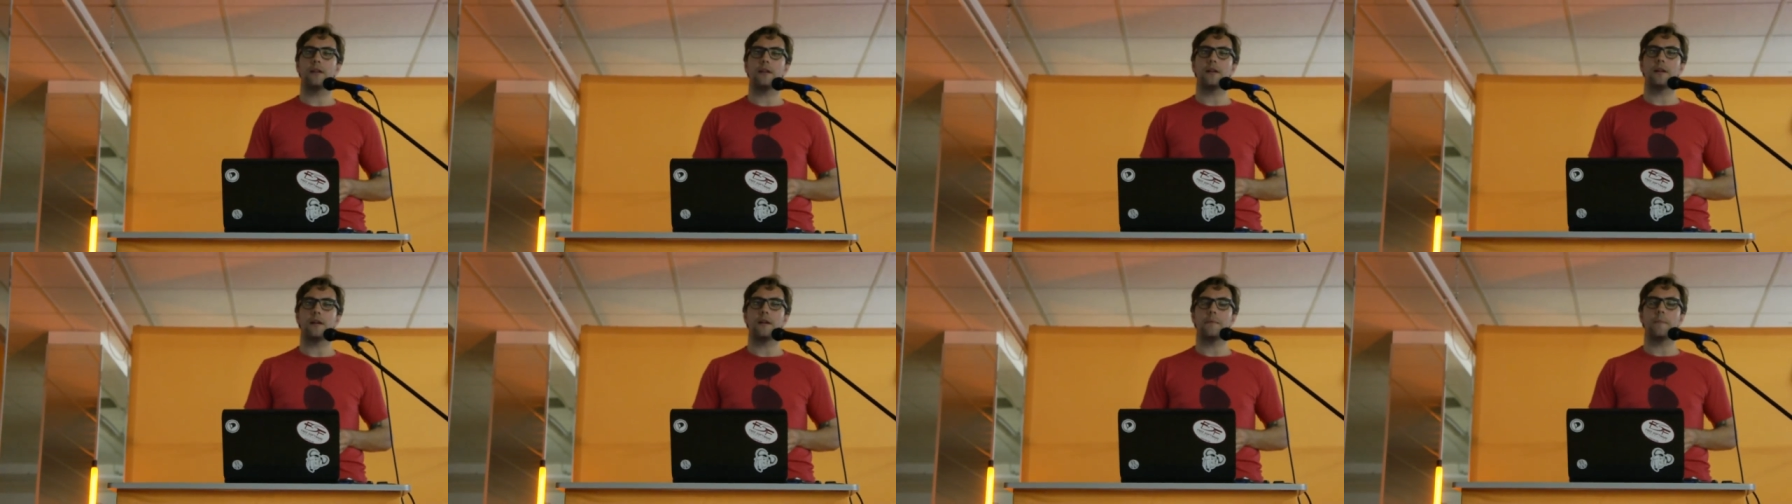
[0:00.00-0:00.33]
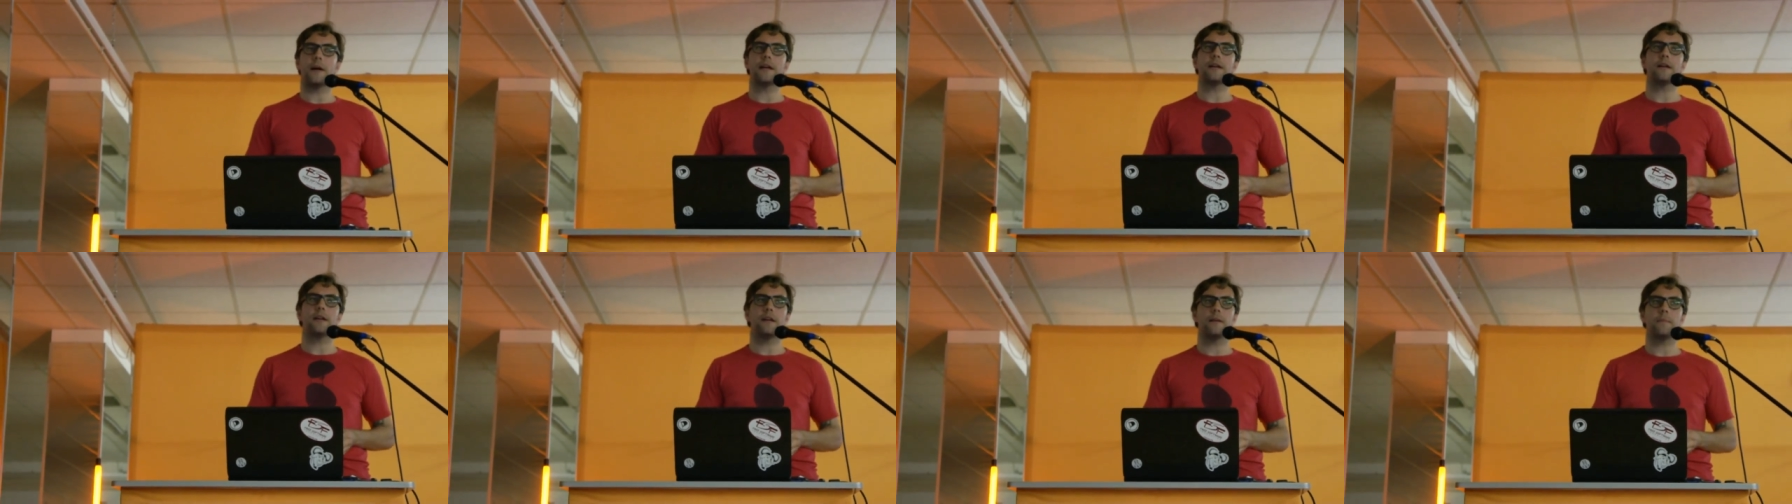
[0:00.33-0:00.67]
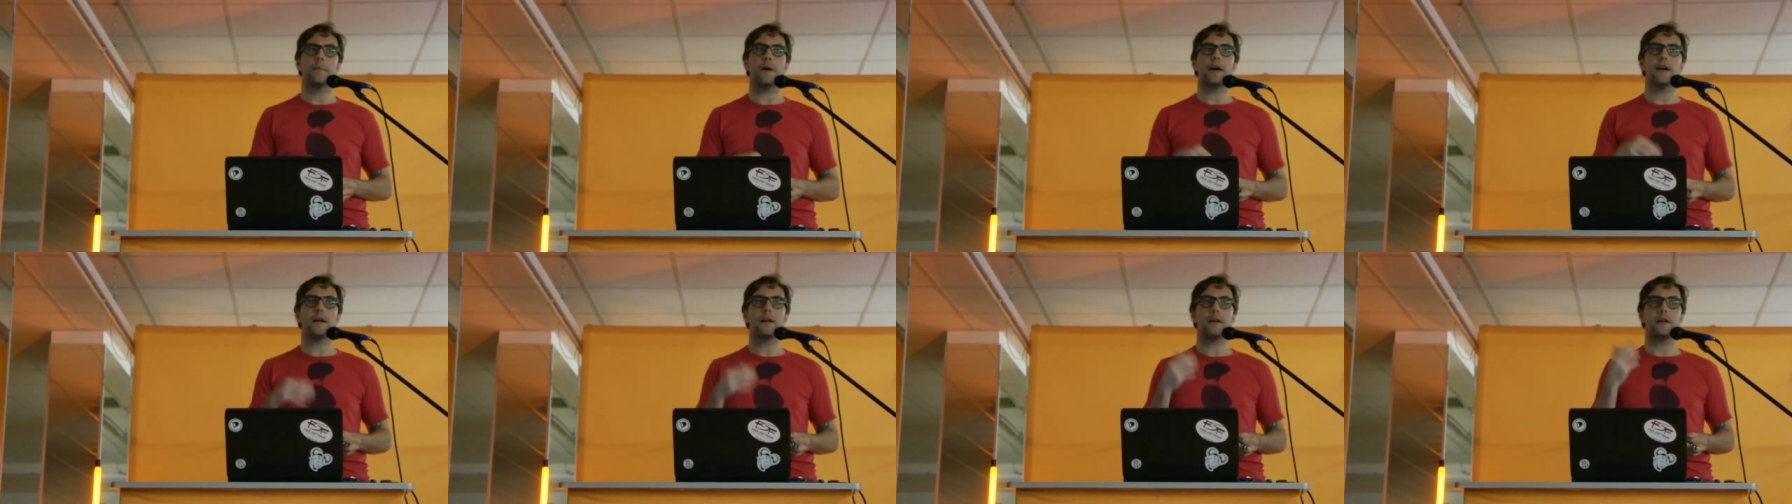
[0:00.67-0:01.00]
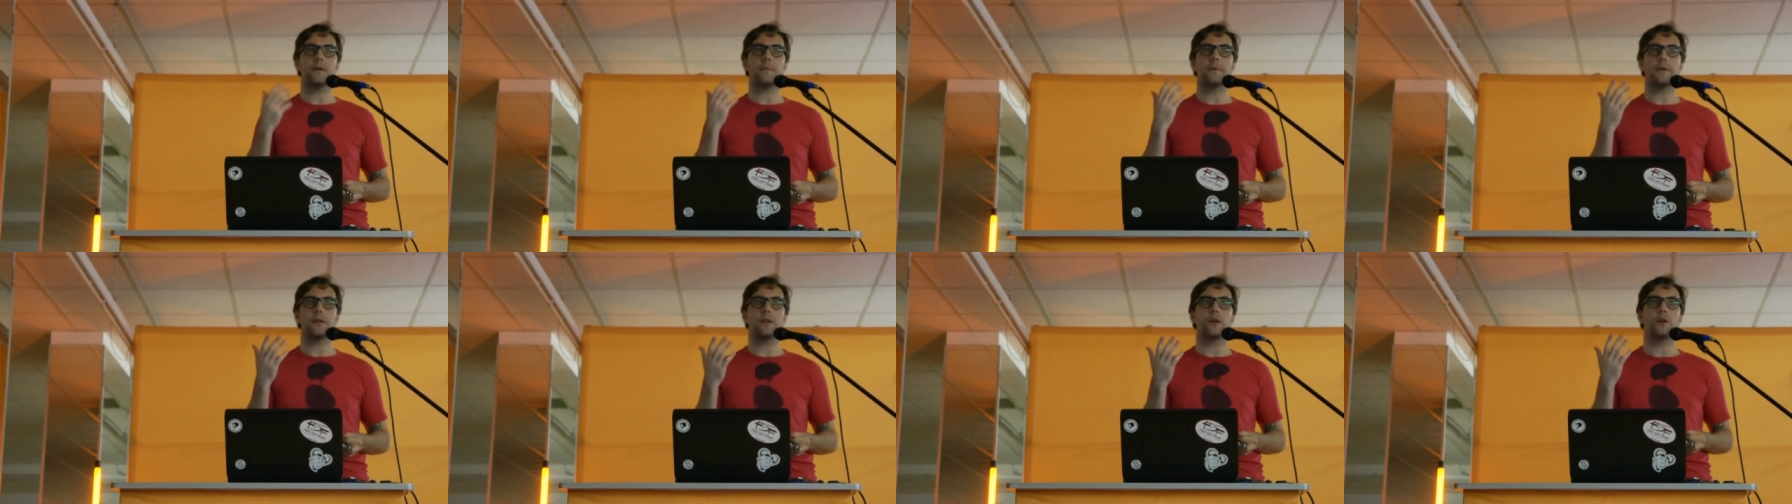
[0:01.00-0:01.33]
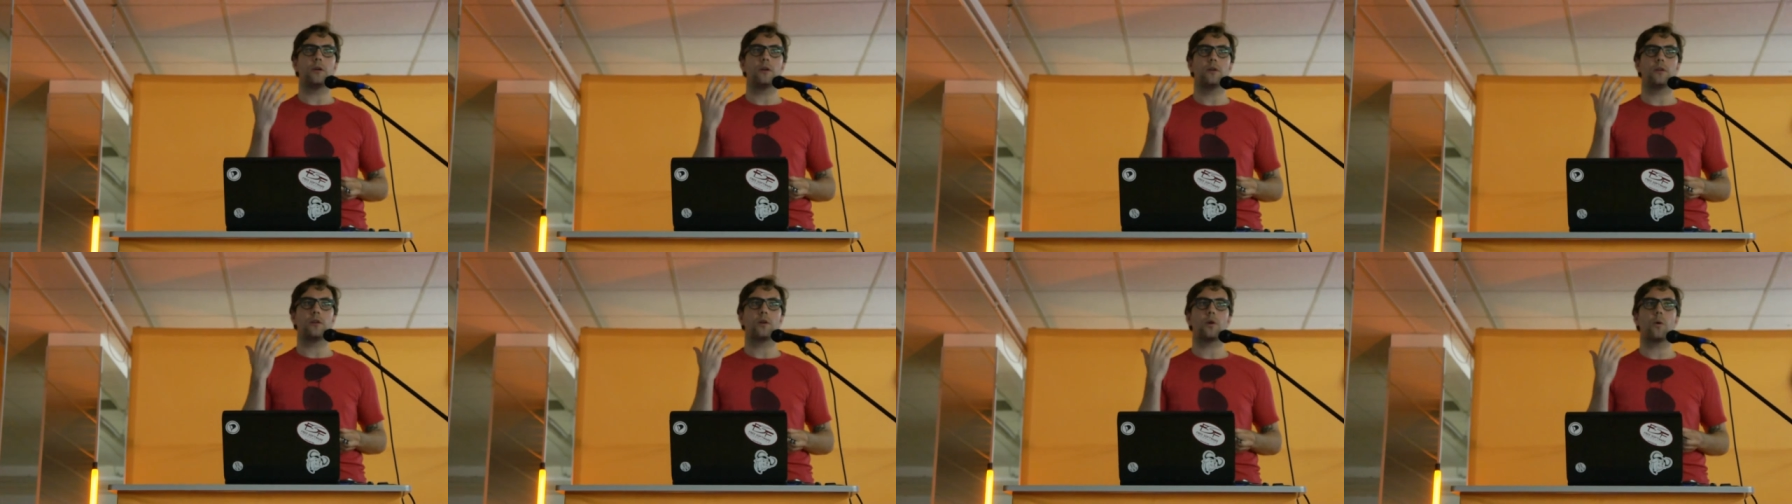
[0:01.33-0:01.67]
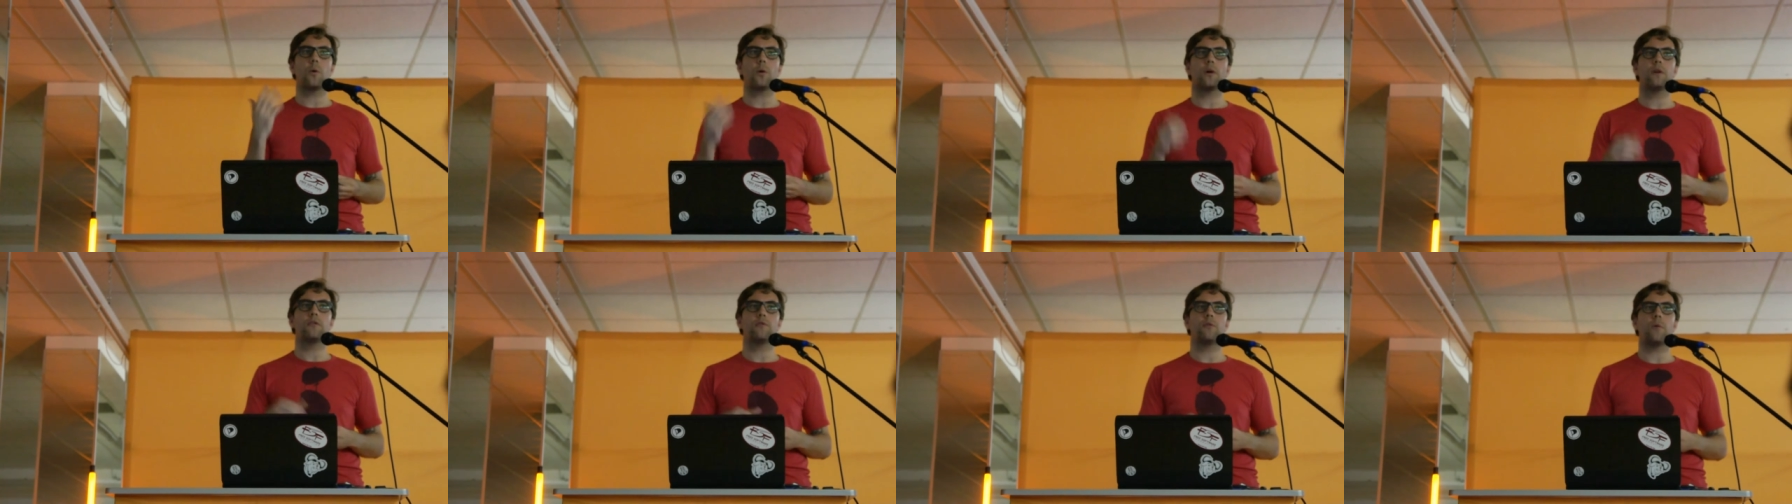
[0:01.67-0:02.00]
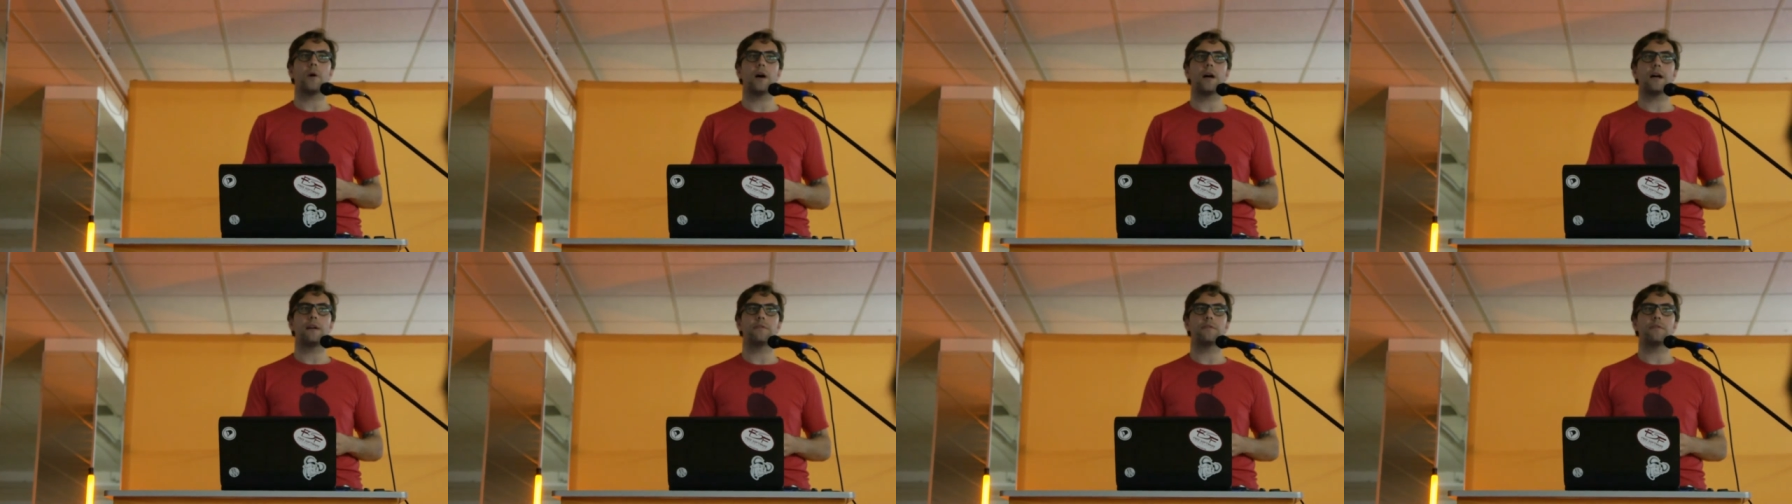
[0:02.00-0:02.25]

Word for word: in my in my opinion, the core of why